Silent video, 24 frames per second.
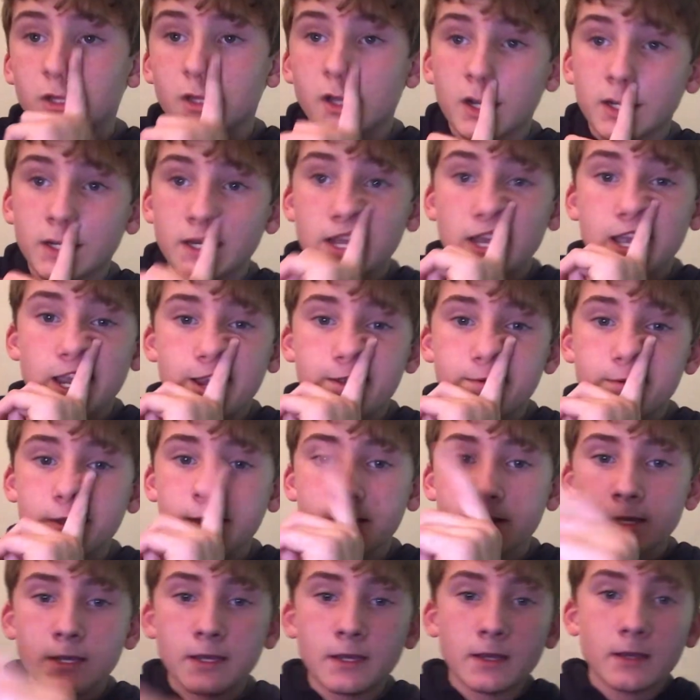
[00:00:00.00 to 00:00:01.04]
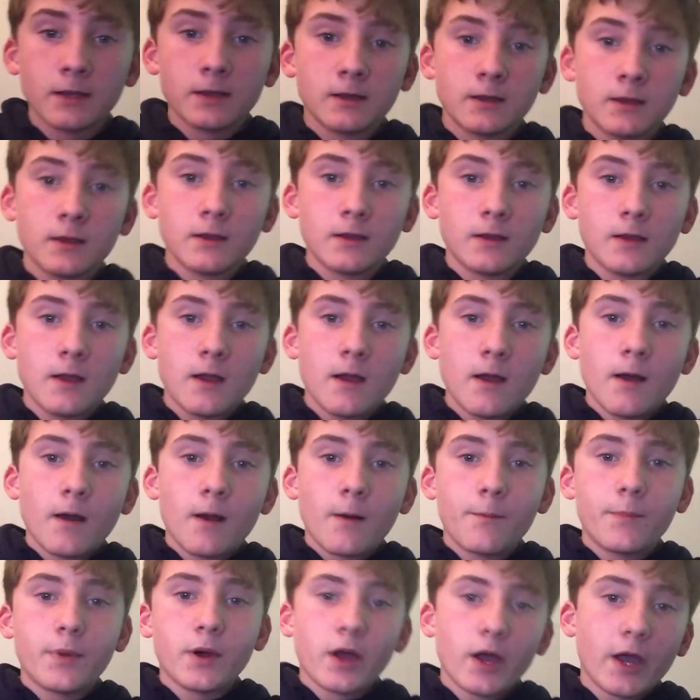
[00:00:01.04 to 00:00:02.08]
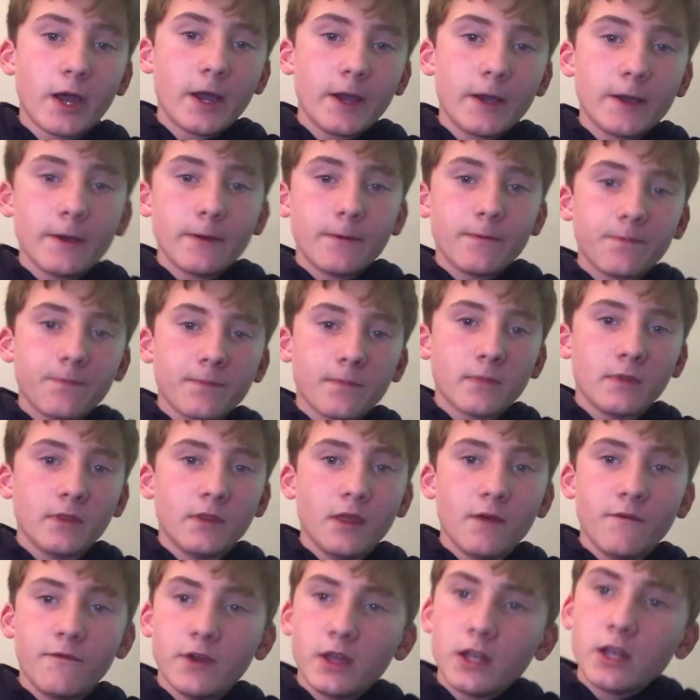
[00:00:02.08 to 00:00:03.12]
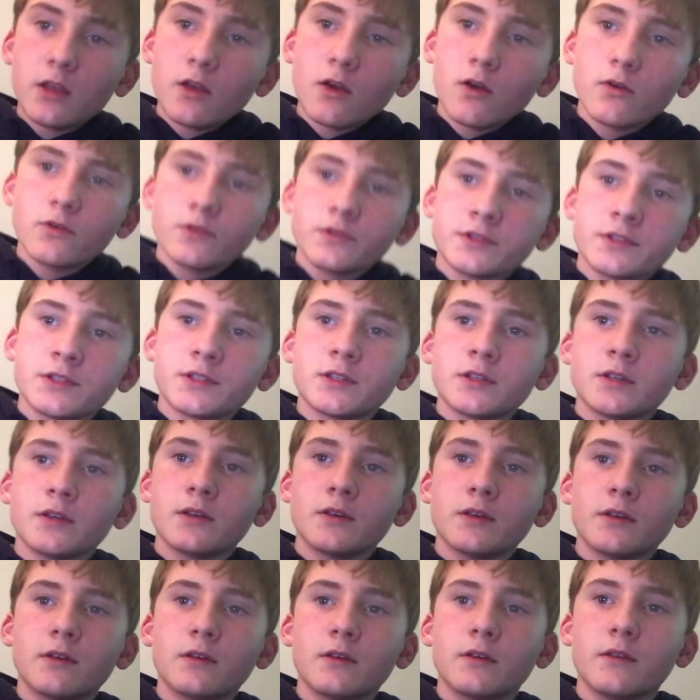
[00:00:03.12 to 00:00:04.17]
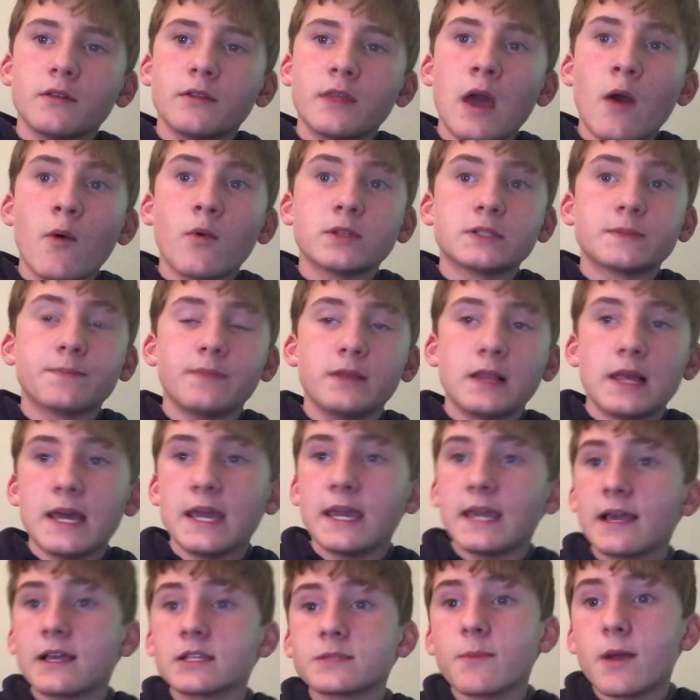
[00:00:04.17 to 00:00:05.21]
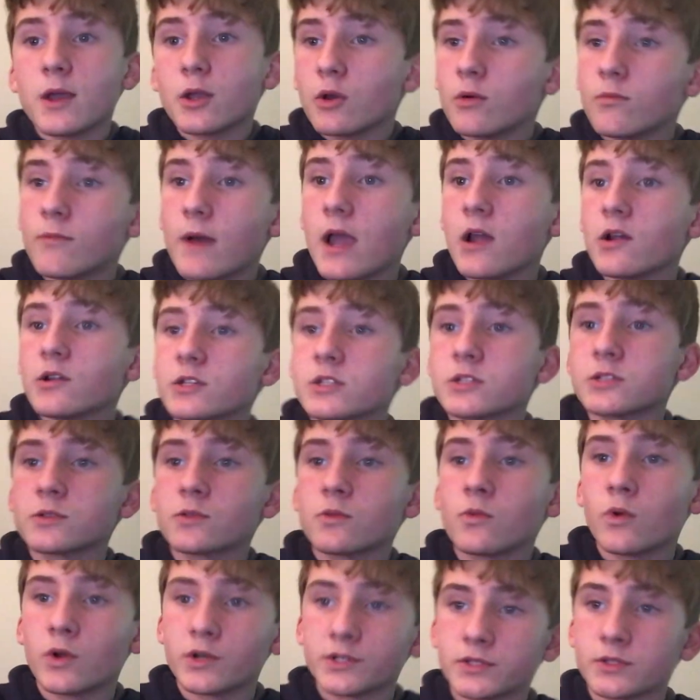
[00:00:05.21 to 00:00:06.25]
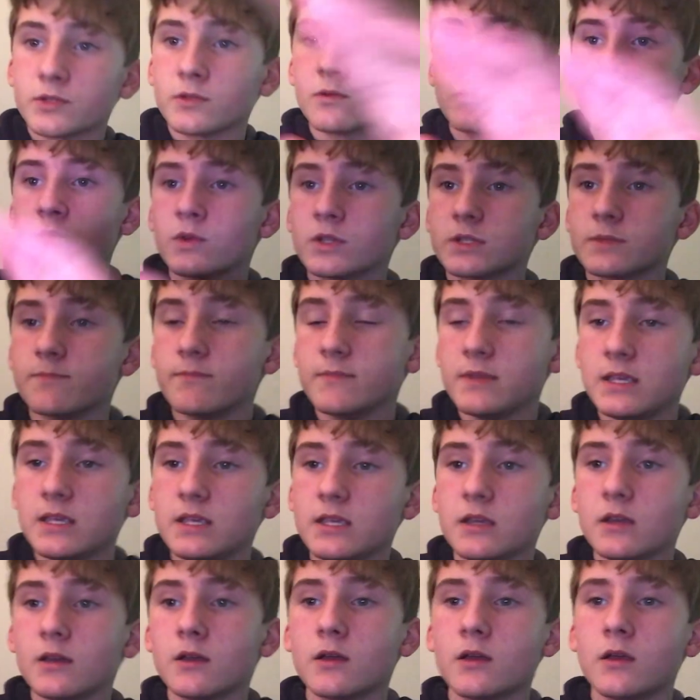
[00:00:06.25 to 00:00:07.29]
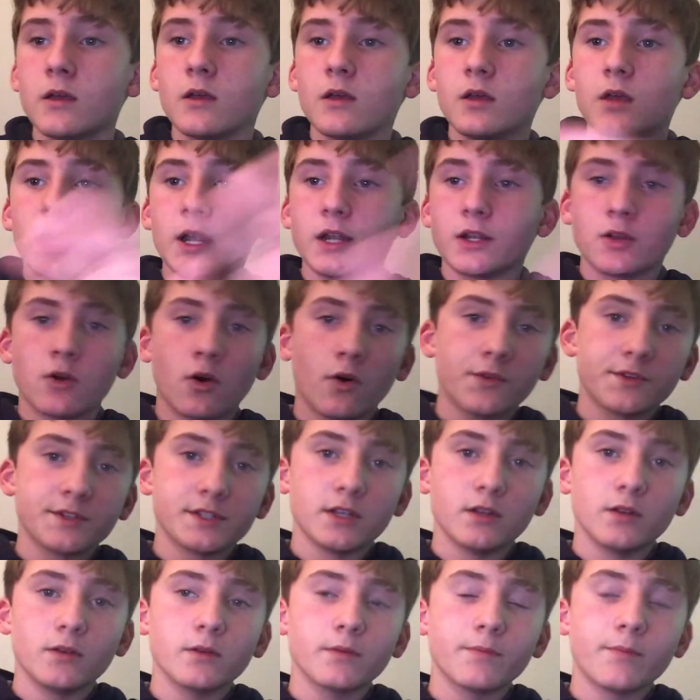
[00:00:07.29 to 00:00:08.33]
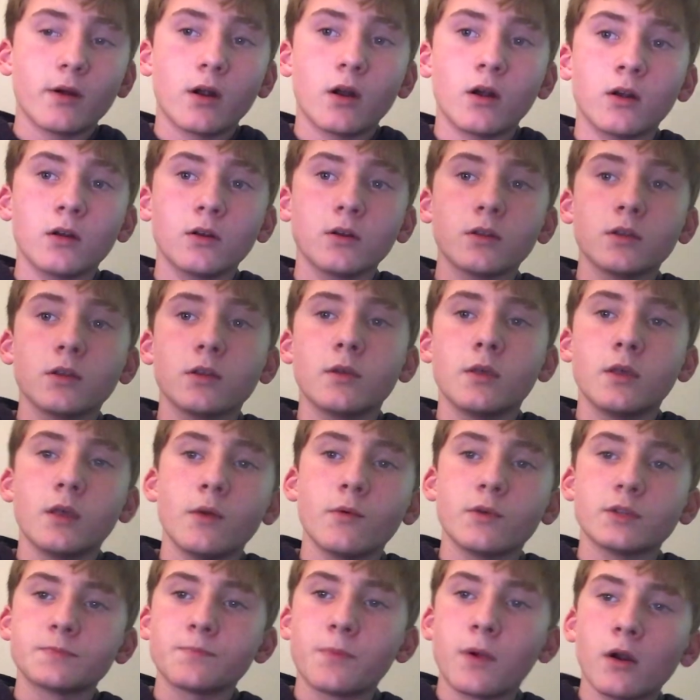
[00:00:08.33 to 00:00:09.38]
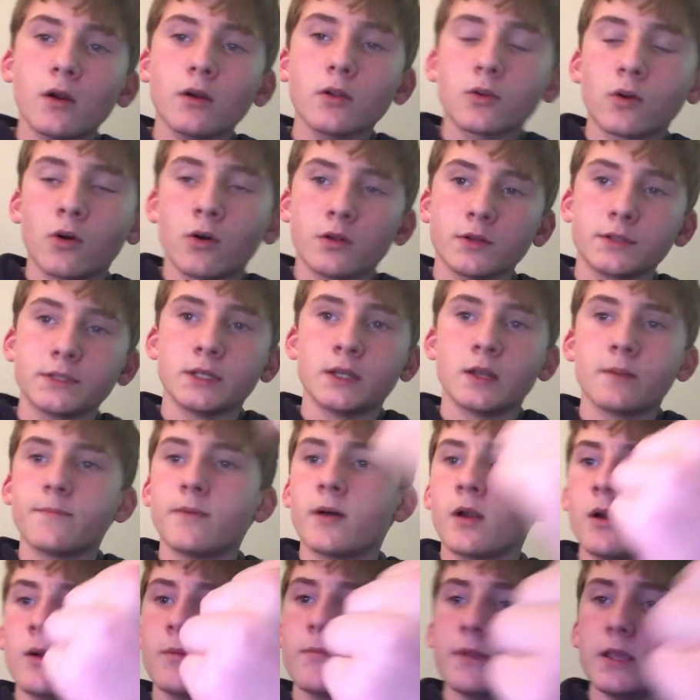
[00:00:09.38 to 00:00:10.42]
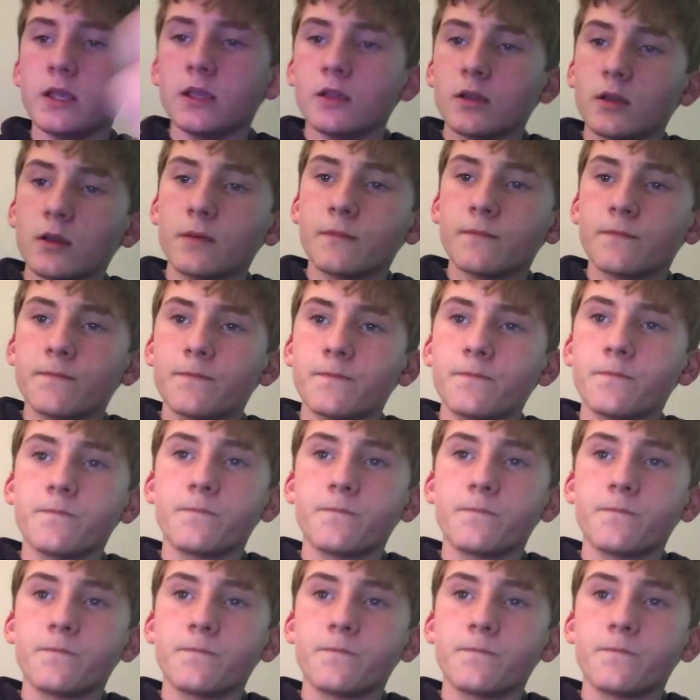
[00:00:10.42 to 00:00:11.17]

Pretty long name. But the videos that was playing as Michael Myers was was me and Colton. Part it was part Colton and part me.